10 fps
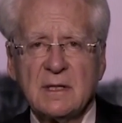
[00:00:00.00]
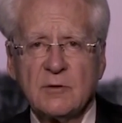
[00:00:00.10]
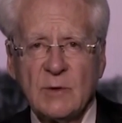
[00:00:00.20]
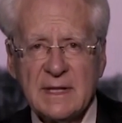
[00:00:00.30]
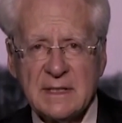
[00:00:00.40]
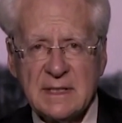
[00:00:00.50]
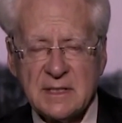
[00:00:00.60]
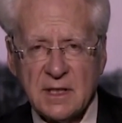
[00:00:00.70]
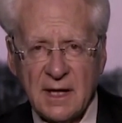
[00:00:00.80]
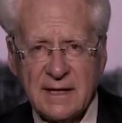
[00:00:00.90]
threatened
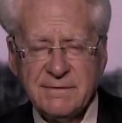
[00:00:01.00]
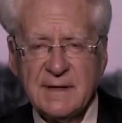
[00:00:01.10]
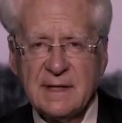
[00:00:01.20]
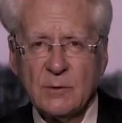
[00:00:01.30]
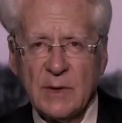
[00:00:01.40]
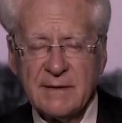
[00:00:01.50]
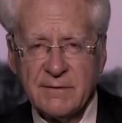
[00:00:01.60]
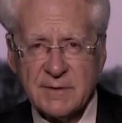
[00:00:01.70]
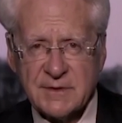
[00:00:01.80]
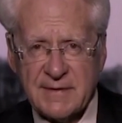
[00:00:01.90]
his life and the
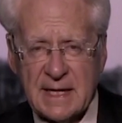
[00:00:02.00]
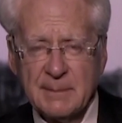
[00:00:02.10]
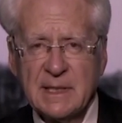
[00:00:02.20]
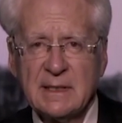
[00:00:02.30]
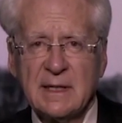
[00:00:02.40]
life of his family.